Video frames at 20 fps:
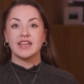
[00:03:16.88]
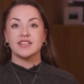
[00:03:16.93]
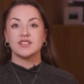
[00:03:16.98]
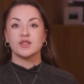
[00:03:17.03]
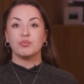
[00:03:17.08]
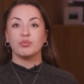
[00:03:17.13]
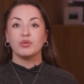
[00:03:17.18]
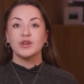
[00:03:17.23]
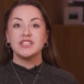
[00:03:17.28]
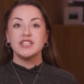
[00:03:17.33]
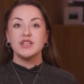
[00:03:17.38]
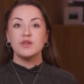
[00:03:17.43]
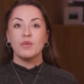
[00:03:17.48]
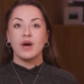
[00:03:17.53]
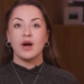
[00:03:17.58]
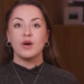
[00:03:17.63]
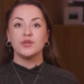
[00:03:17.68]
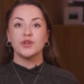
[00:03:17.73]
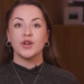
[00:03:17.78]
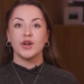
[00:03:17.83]
is a pretty
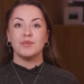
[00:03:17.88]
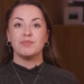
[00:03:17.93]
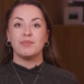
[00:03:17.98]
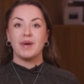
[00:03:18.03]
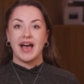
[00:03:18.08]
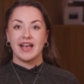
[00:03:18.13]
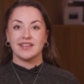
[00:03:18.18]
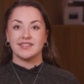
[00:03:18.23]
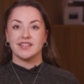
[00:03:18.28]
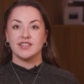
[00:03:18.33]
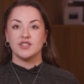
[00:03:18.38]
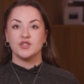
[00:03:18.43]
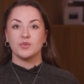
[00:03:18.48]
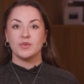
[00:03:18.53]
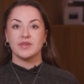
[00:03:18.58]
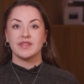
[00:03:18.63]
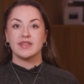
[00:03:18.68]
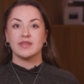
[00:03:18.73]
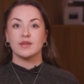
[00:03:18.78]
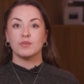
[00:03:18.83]
well-known passage
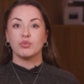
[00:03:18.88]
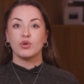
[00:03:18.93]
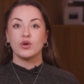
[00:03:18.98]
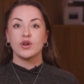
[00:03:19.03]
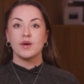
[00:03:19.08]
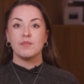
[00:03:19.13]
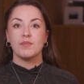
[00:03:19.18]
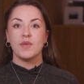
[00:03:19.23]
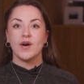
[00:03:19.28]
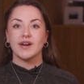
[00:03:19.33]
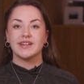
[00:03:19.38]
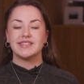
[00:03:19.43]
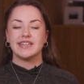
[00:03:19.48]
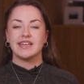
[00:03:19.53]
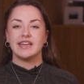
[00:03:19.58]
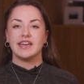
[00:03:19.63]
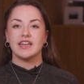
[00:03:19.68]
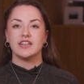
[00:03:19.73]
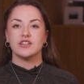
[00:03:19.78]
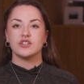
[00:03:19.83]
within the product
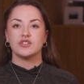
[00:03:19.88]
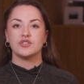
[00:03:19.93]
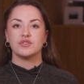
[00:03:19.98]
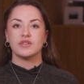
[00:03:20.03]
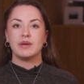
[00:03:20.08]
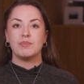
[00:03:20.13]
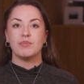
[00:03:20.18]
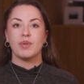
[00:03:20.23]
marketing industry